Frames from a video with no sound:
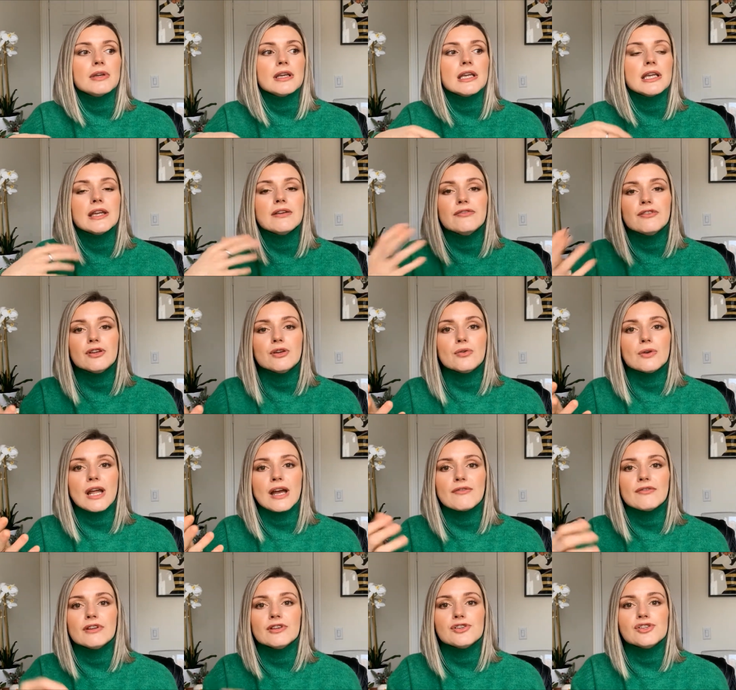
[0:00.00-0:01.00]
If you don't
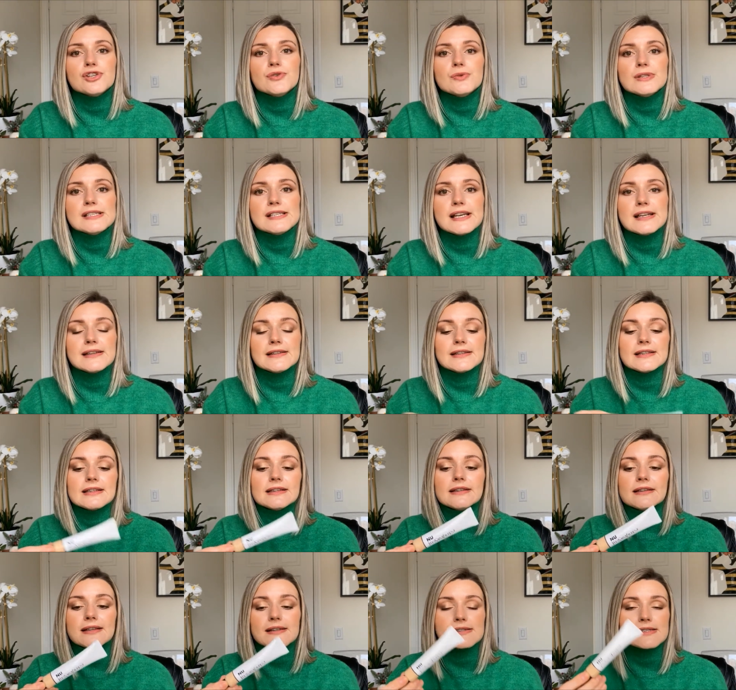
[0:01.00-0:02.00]
have an issue with scent,
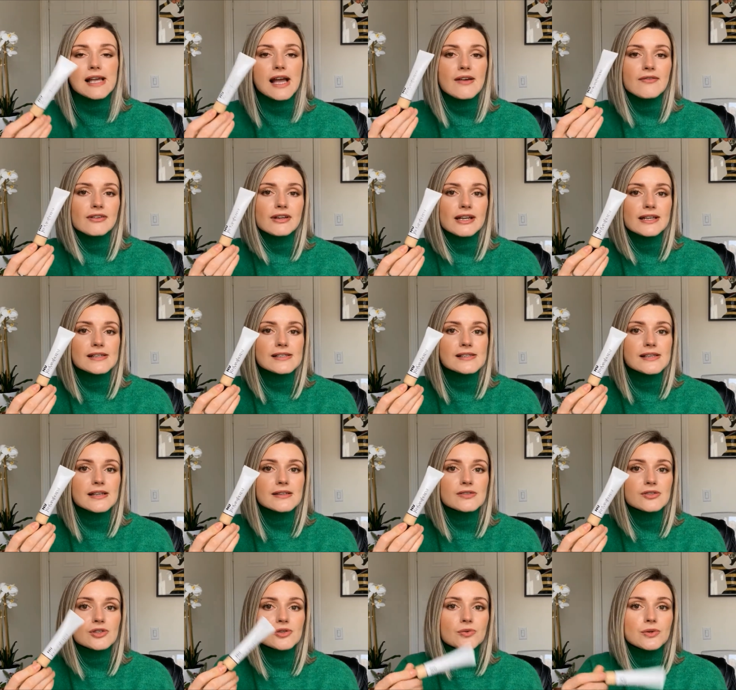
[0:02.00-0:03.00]
it does have a nice
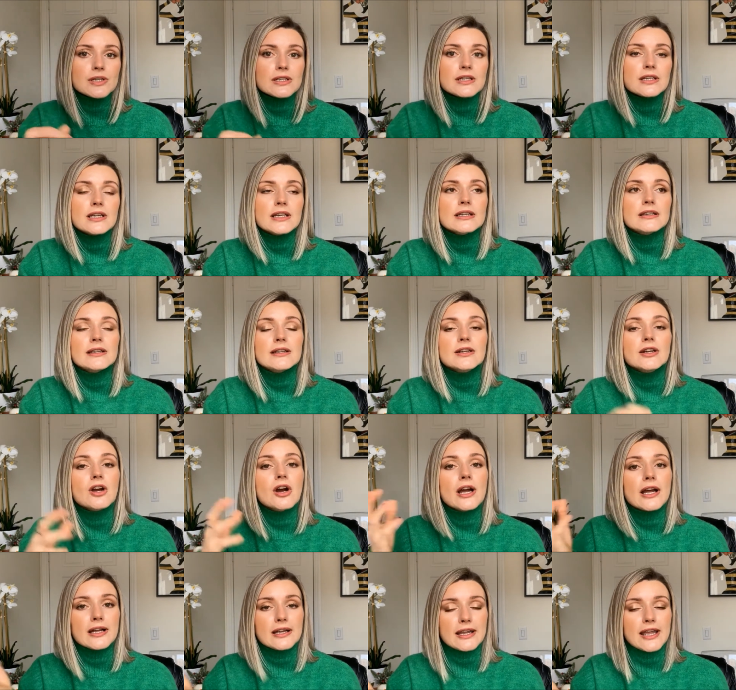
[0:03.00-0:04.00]
scent to it. It did
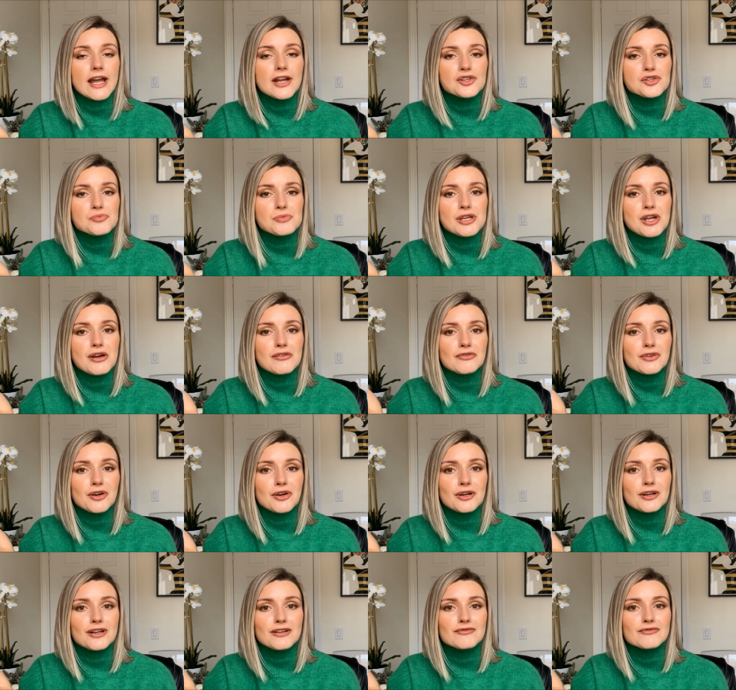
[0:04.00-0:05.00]
catch me off
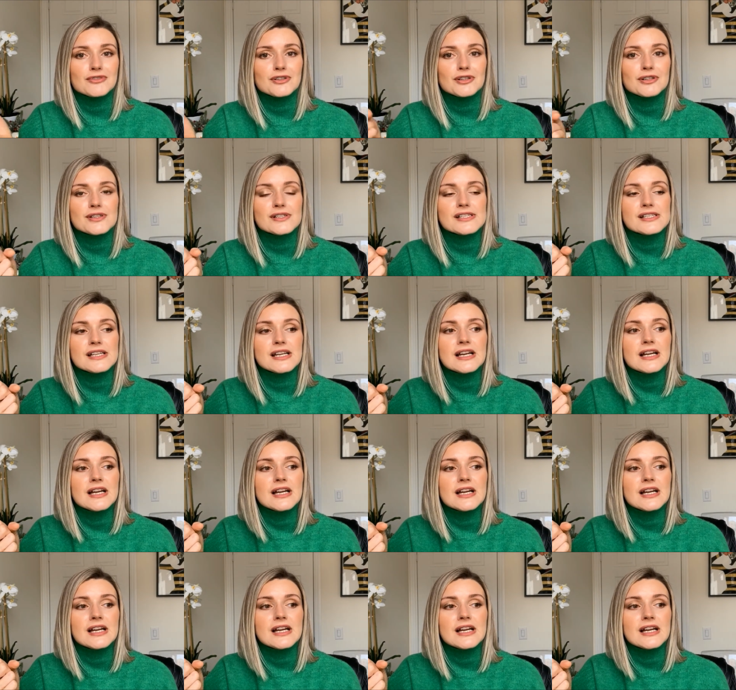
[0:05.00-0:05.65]
guard at first,